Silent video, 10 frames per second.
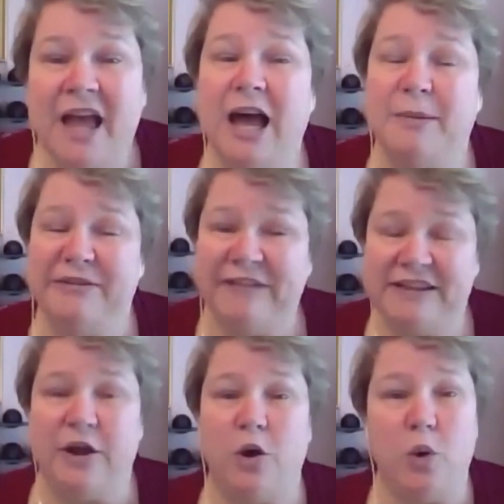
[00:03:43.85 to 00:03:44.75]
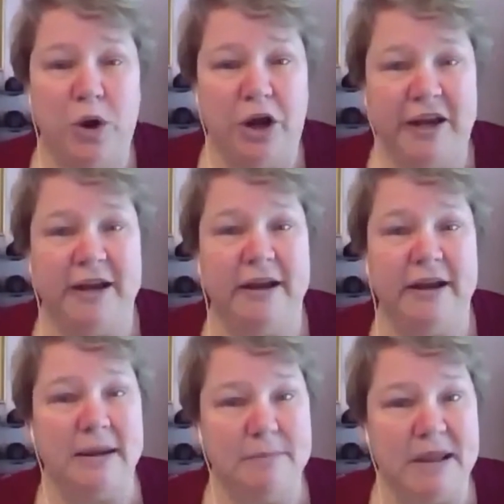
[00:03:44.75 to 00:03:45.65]
In fact, the whole world
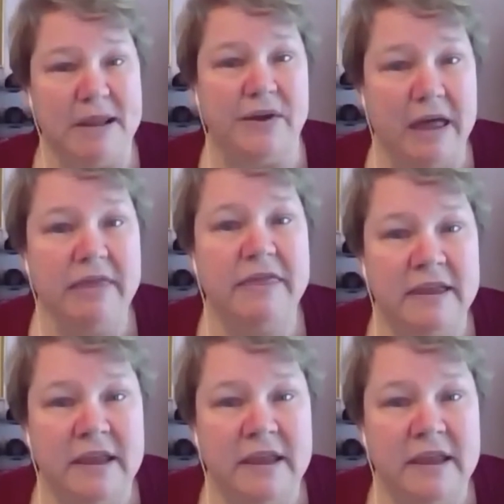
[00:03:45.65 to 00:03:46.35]
in mental health